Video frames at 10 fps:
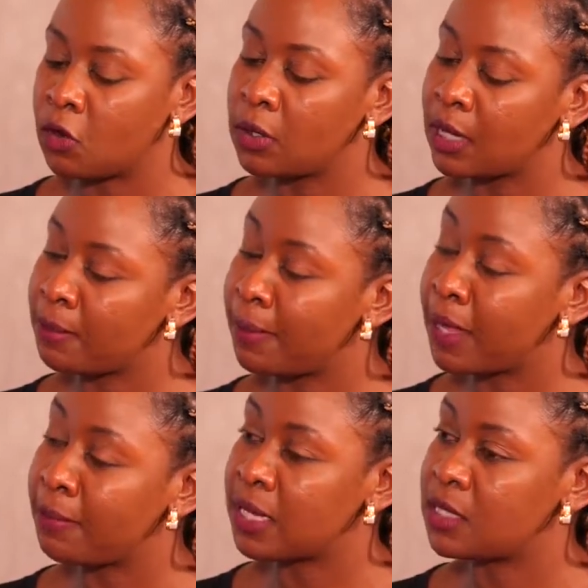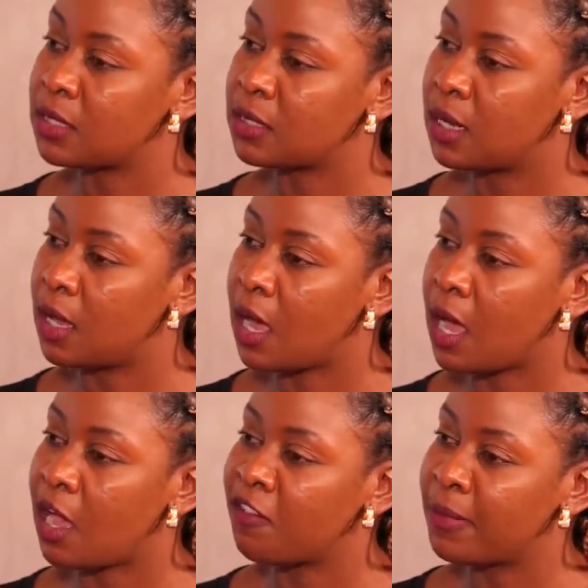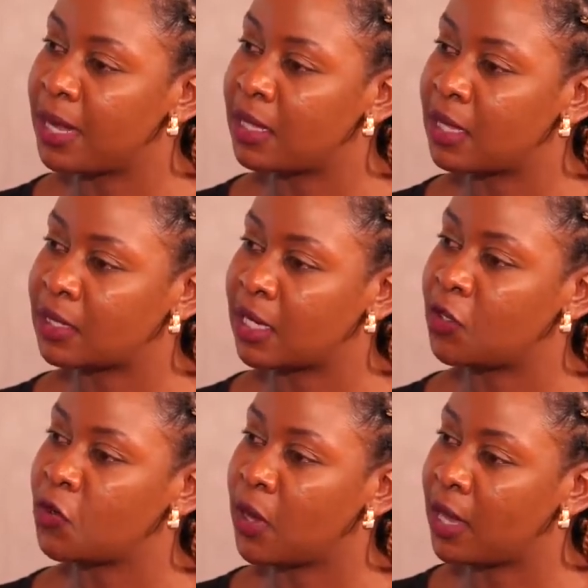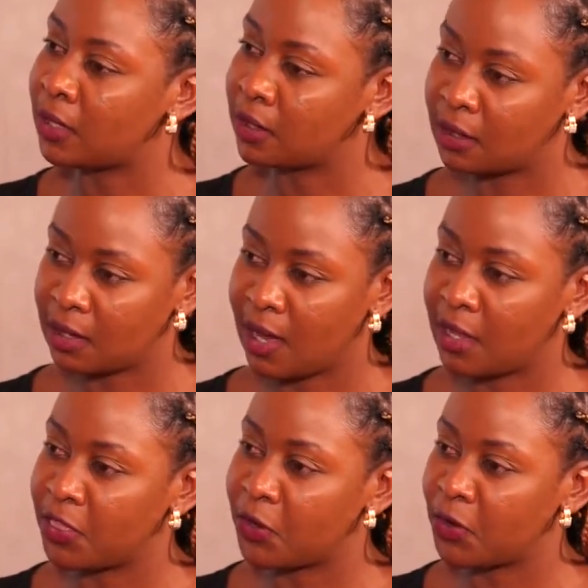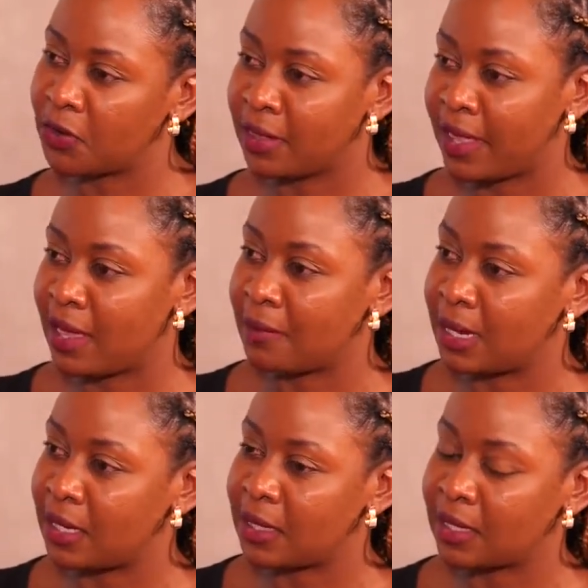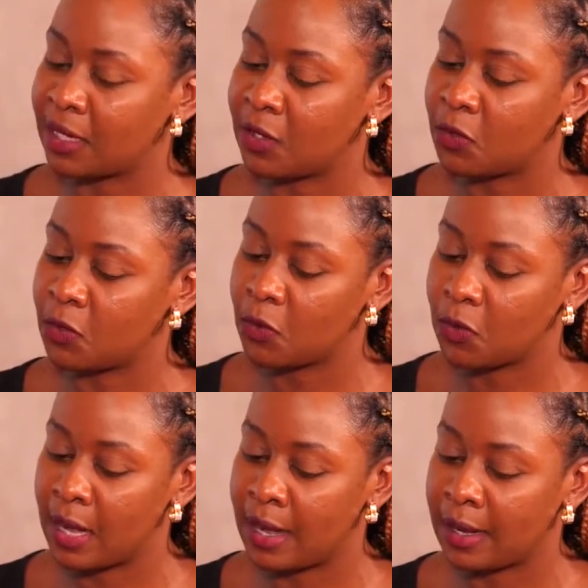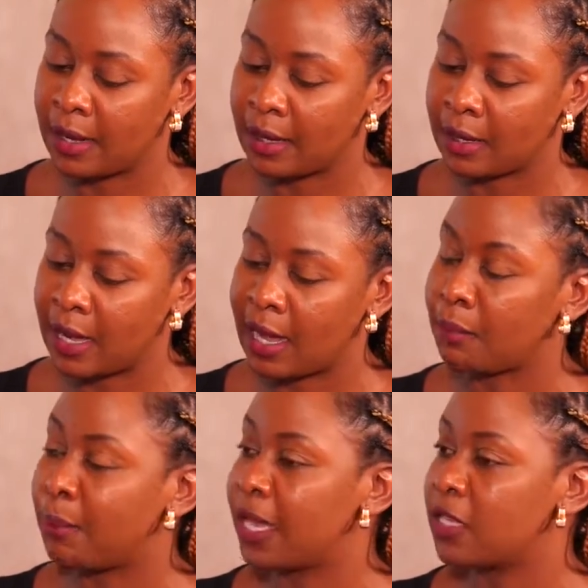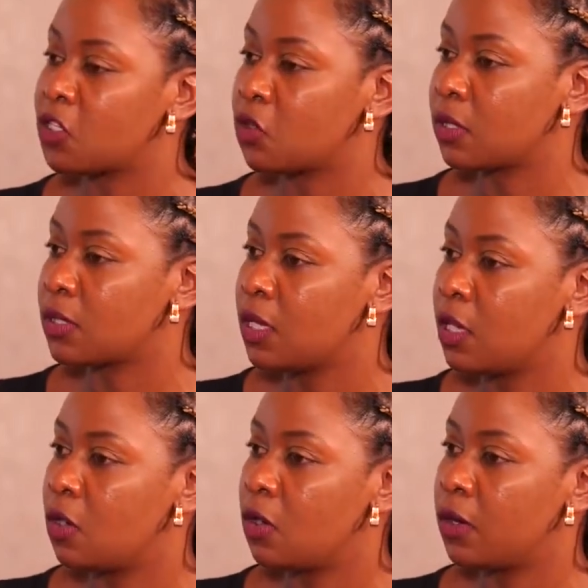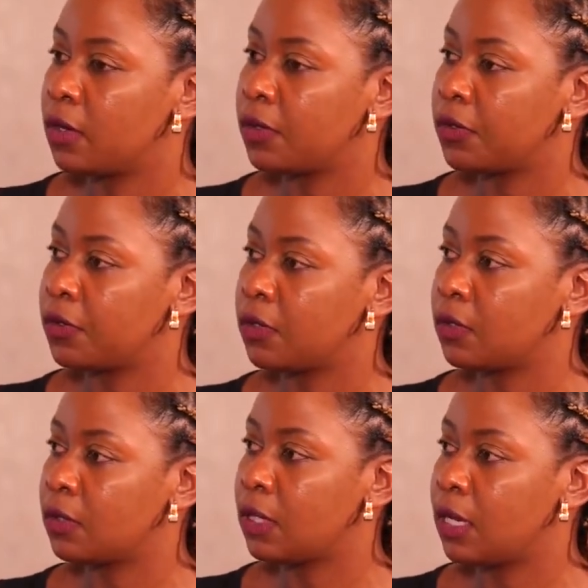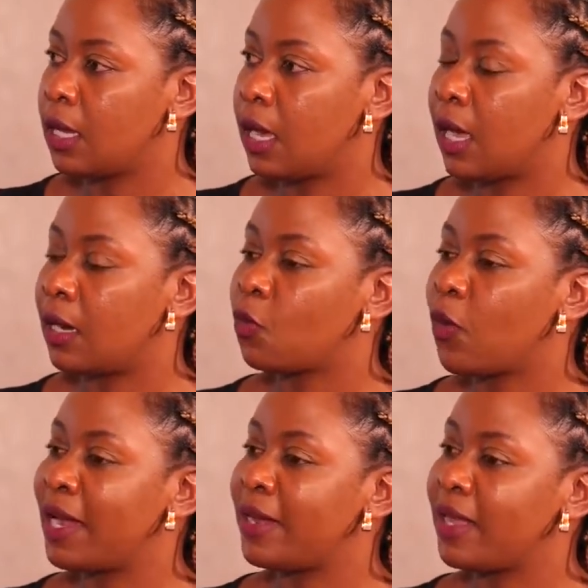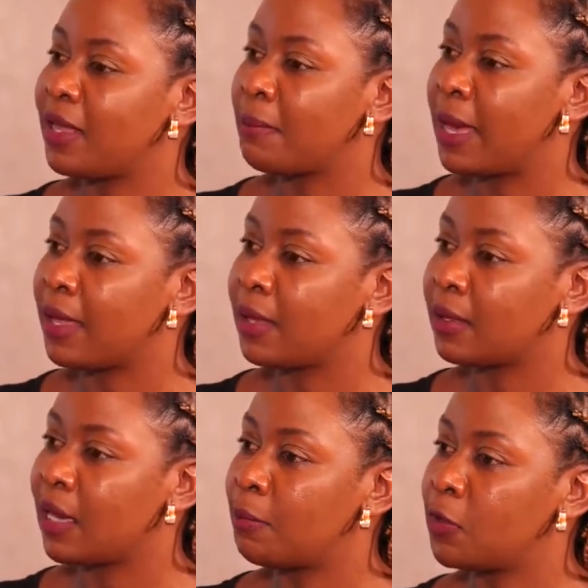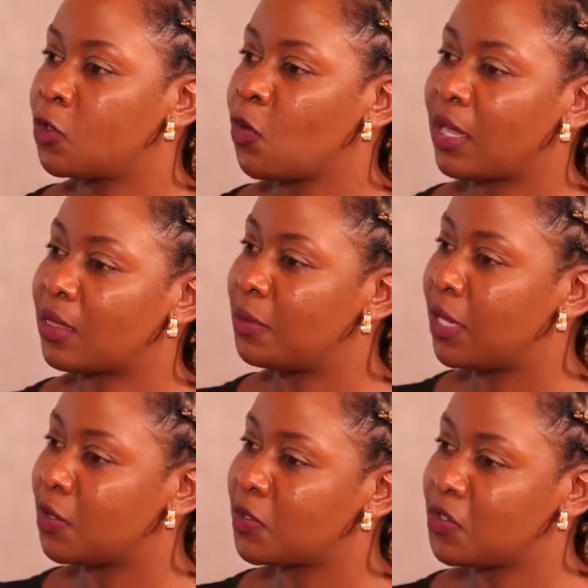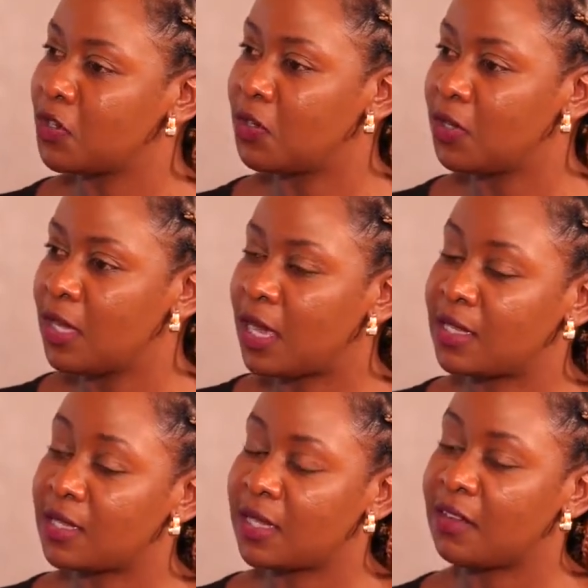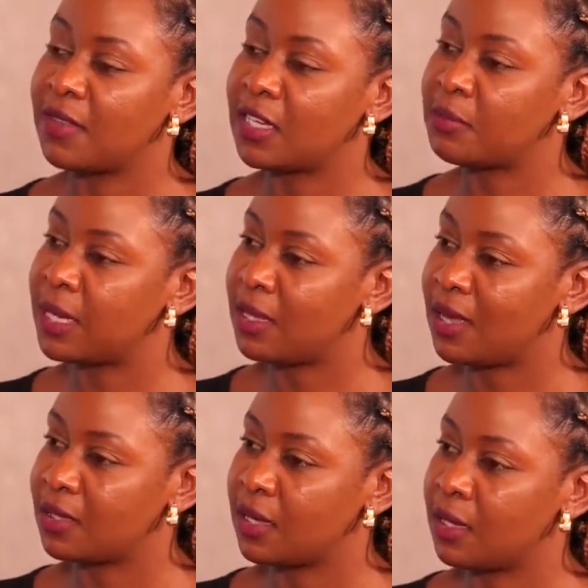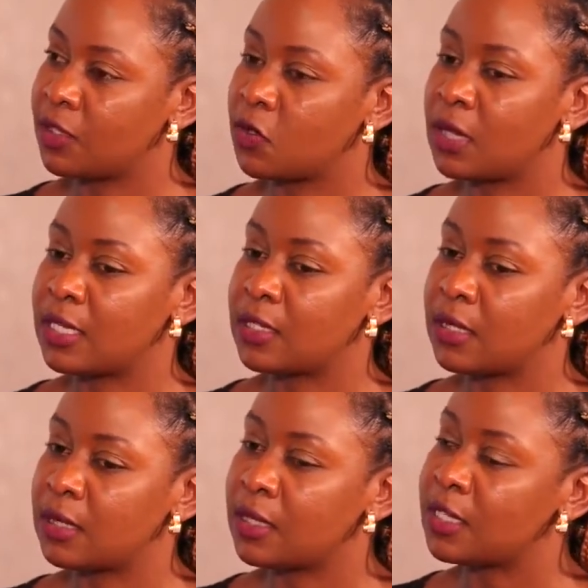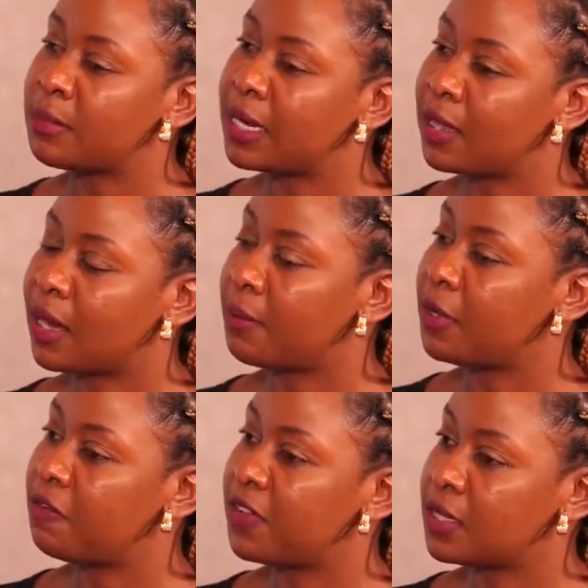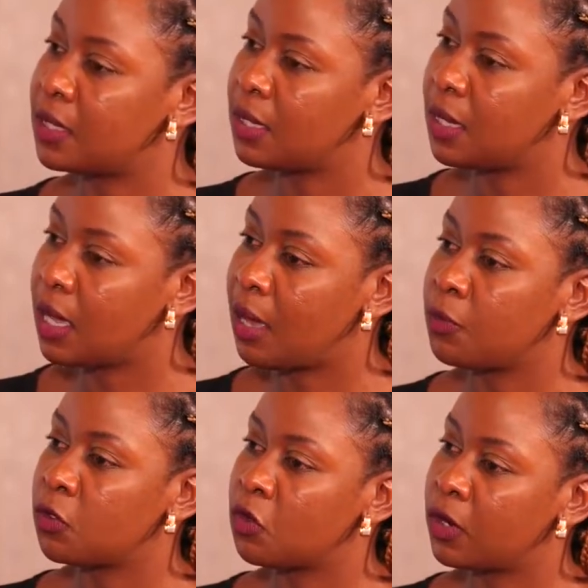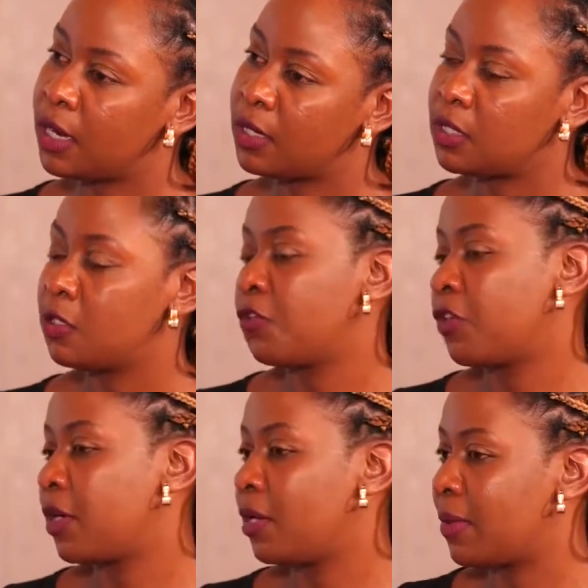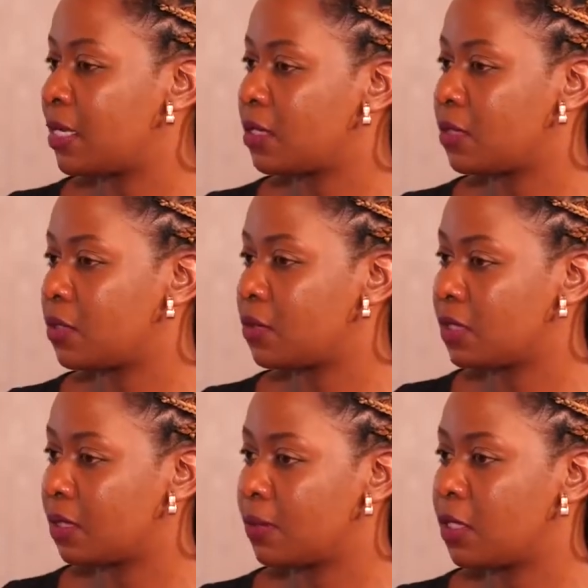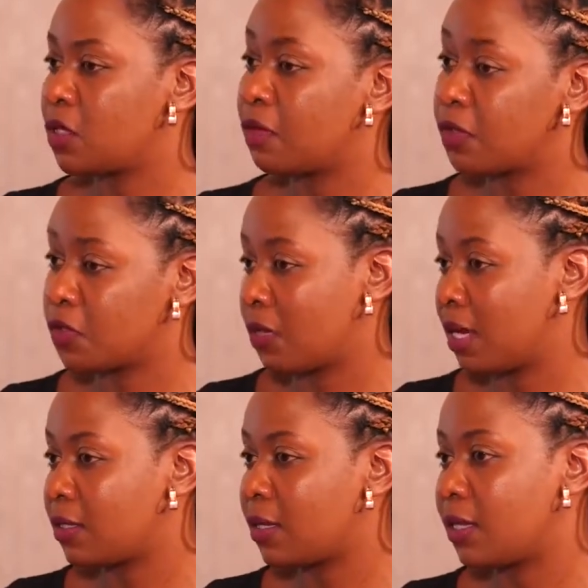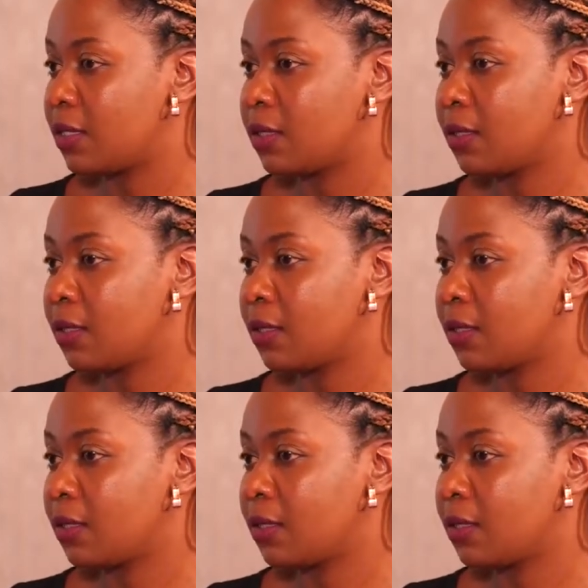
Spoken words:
in my budget, I have money that I know I throw there, money that I know I'll buy stocks, or I'll one day buy a bond worth millions, you know. I just have that money aside so that this money that I'm investing, I'm not gonna need it for an emergency or something. So I've also learned that.